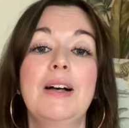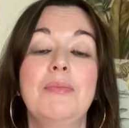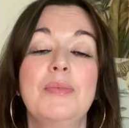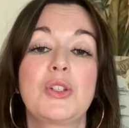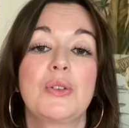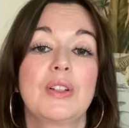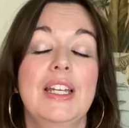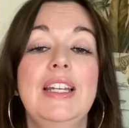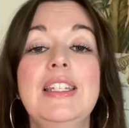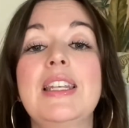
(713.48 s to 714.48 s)
So
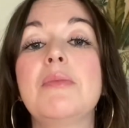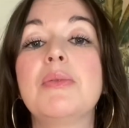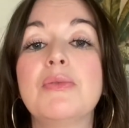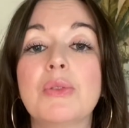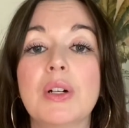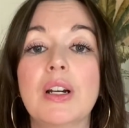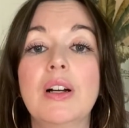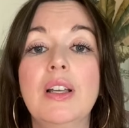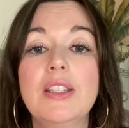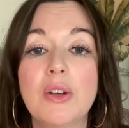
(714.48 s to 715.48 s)
like I said before,
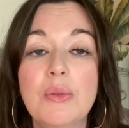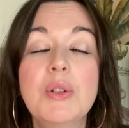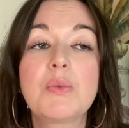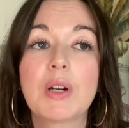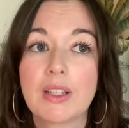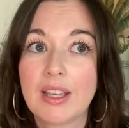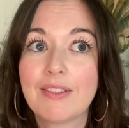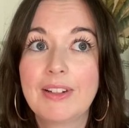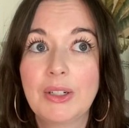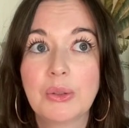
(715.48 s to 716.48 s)
it's always worth
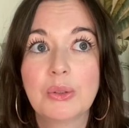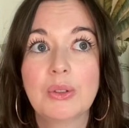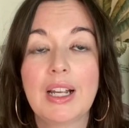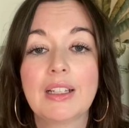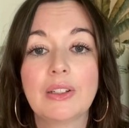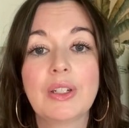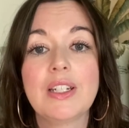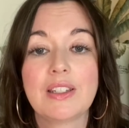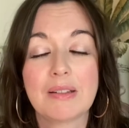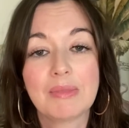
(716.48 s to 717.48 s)
having a go at looking
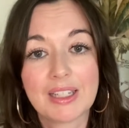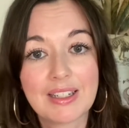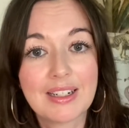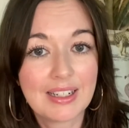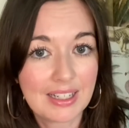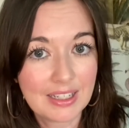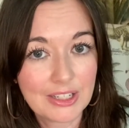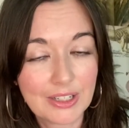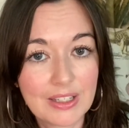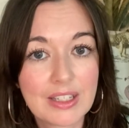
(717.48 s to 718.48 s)
at some literary
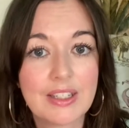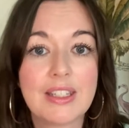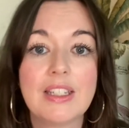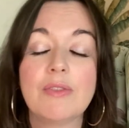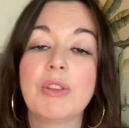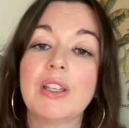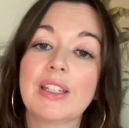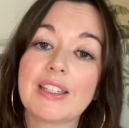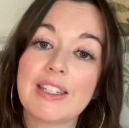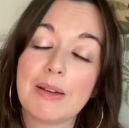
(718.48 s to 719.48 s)
agents to see if they'll
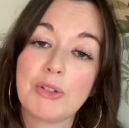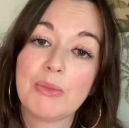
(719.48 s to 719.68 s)
accept your